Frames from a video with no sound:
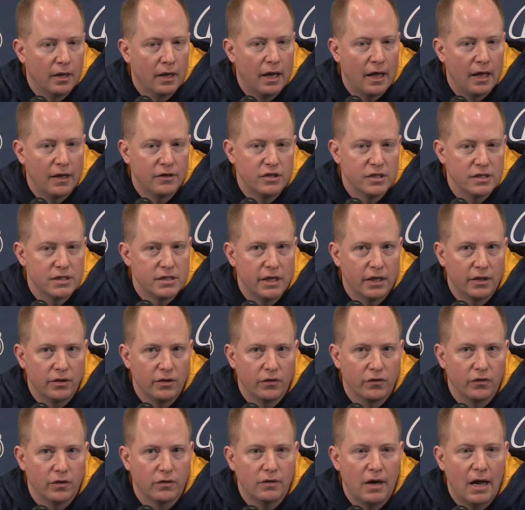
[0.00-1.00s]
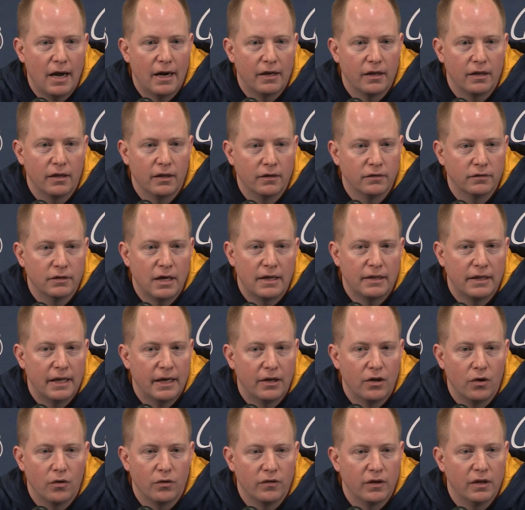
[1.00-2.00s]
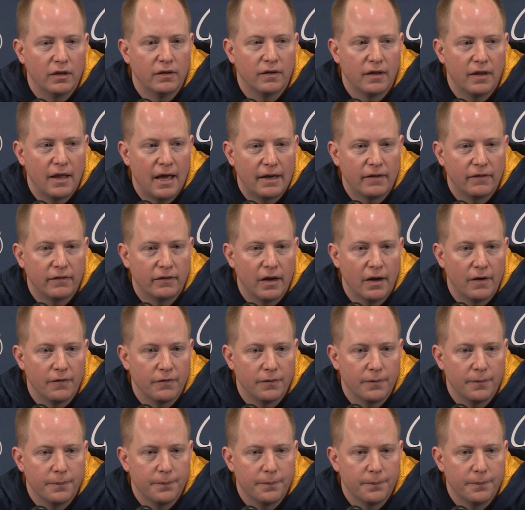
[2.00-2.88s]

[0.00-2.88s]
I just think there's a lot of a lot that goes into that stuff.